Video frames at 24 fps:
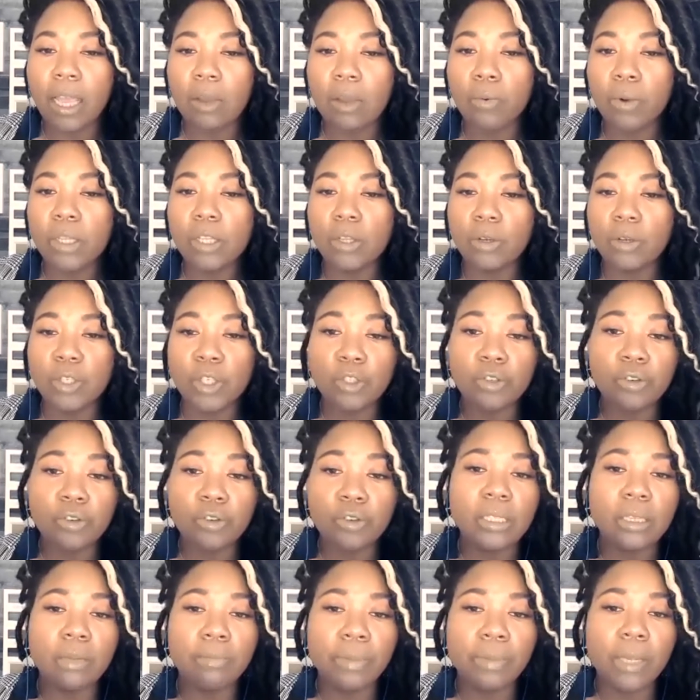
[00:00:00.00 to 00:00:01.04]
one of those
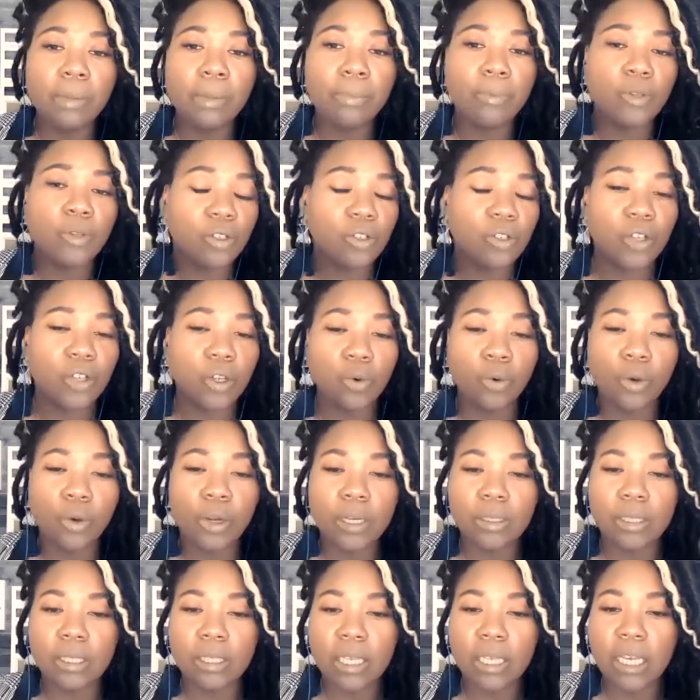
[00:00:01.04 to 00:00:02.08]
trends in people-centric
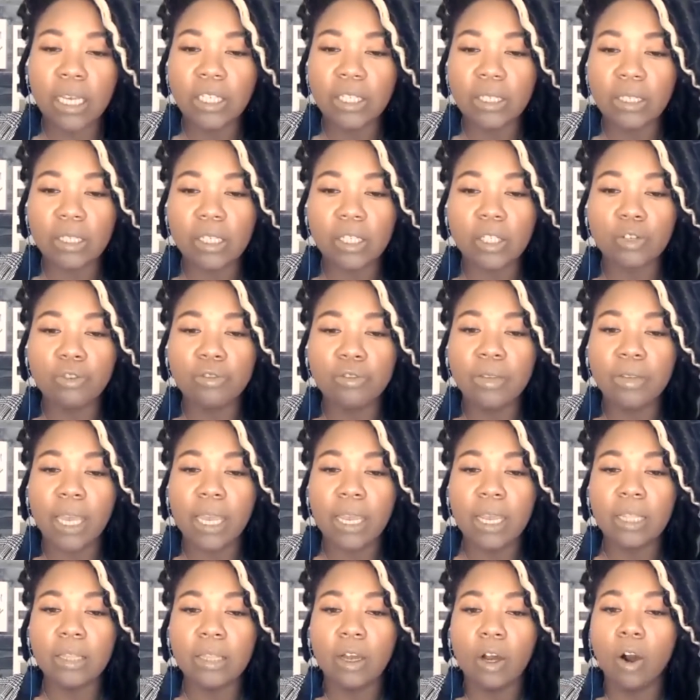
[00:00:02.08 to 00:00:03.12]
organizations is
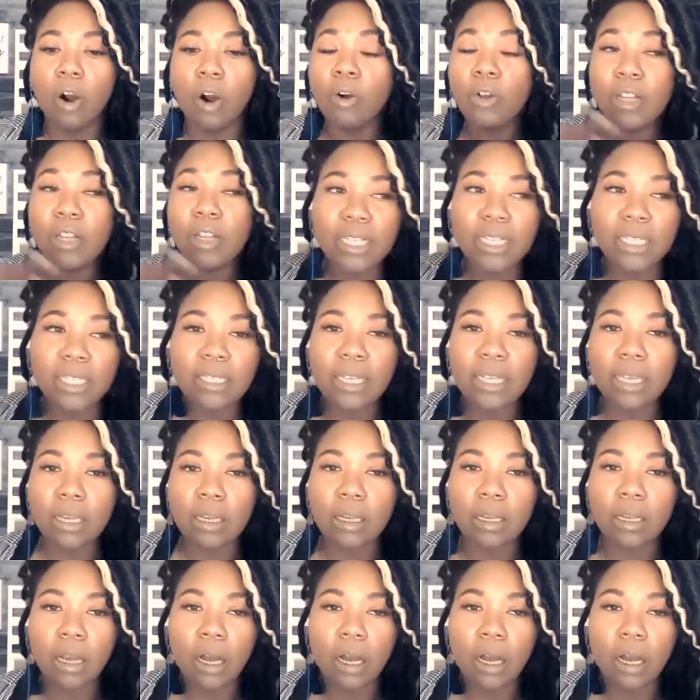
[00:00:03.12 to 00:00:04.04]
creating a holistic